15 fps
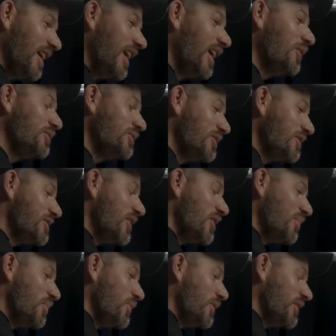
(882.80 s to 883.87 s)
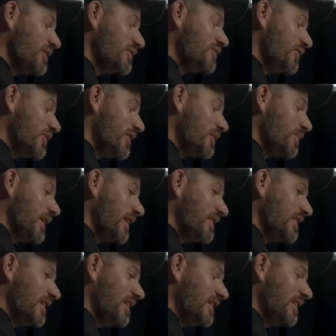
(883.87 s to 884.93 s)
I was just on point as fuck
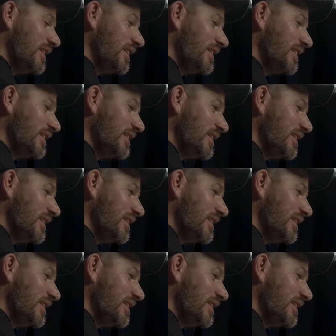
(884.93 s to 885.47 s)
back then, like